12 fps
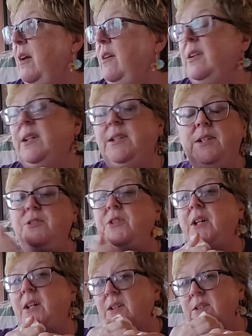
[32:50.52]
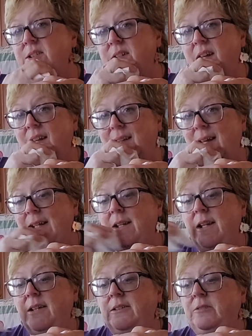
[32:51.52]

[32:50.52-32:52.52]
clean the chickens and then